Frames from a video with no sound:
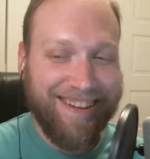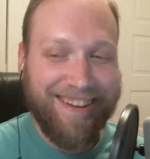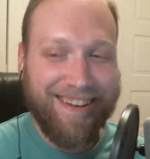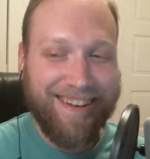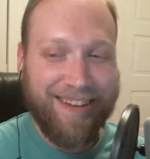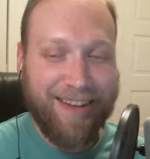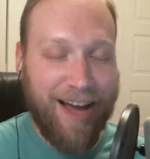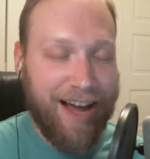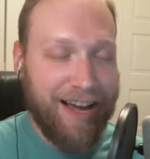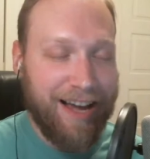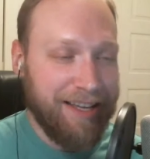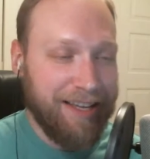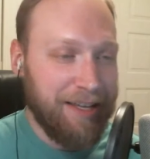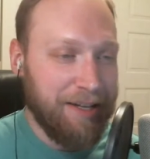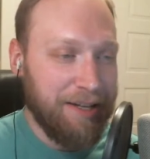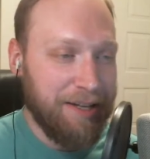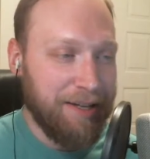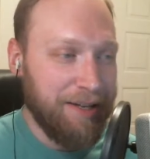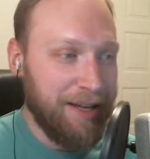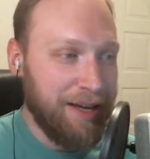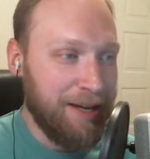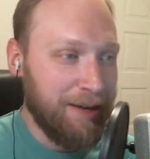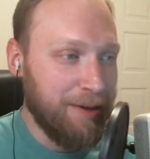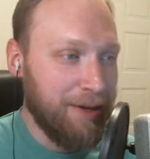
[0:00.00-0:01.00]
I get it
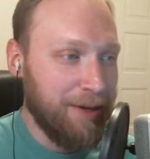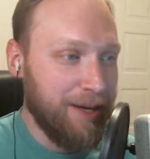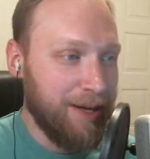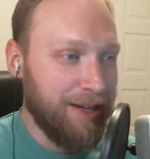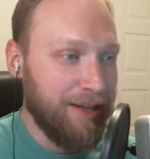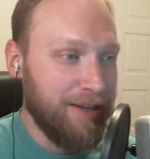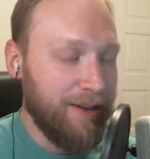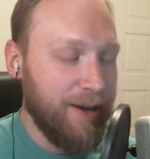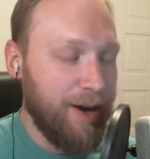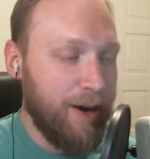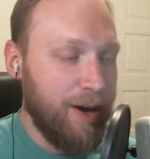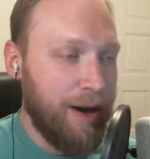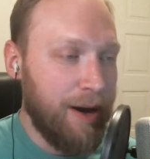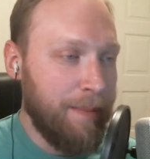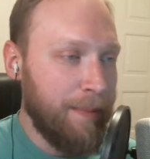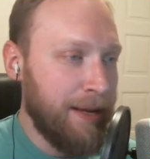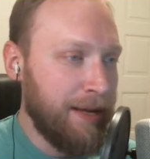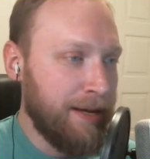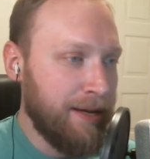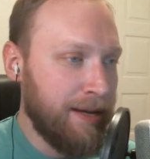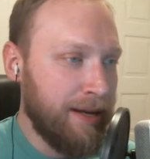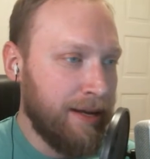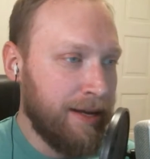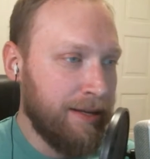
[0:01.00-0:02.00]
now. No, I
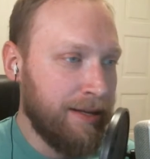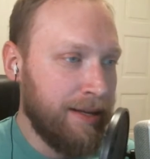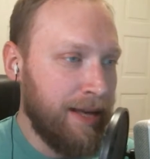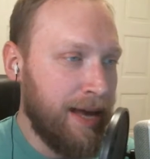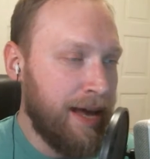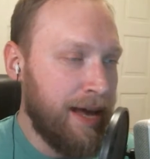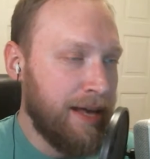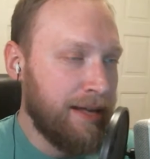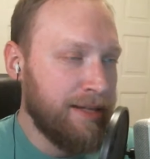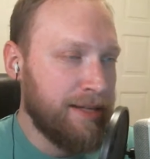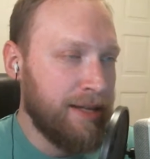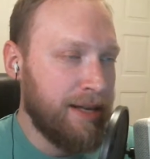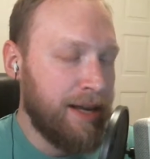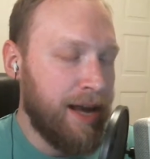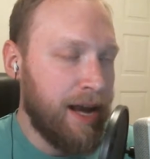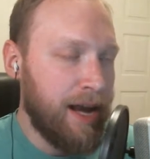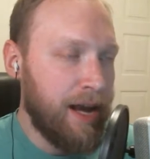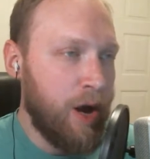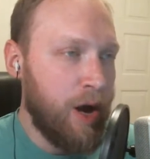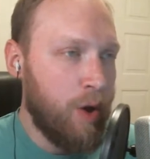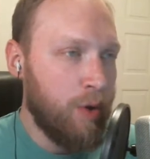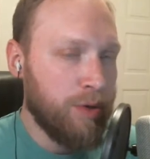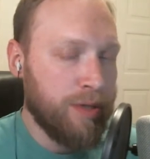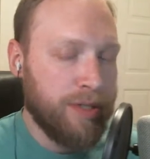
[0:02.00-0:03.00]
mean, yeah, it's like a
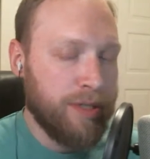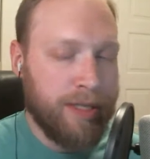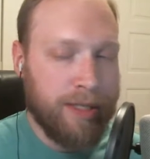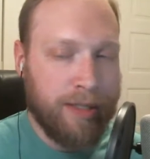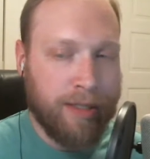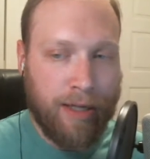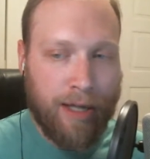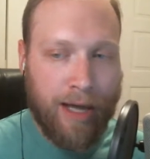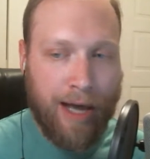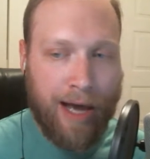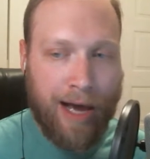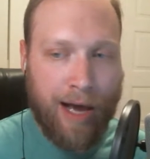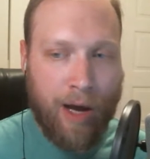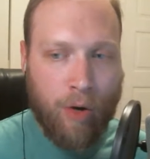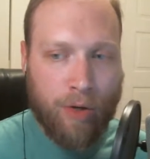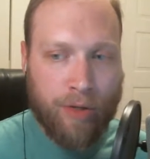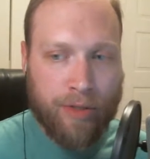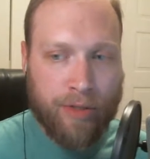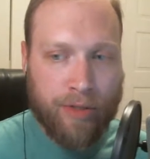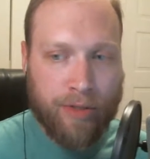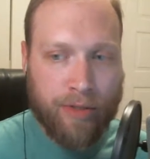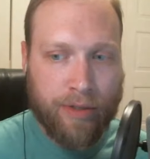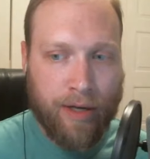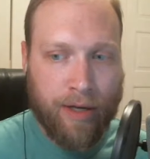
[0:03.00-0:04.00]
cozy little house.